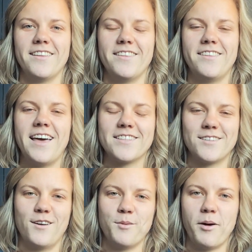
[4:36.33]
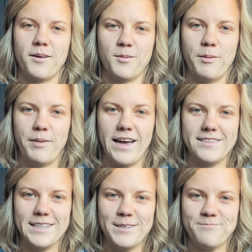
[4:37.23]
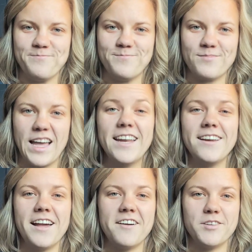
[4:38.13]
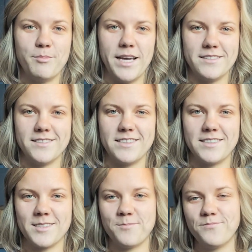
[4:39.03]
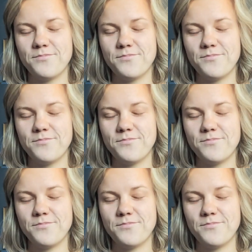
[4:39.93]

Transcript: That's not the part that went badly. I didn't have any pasties.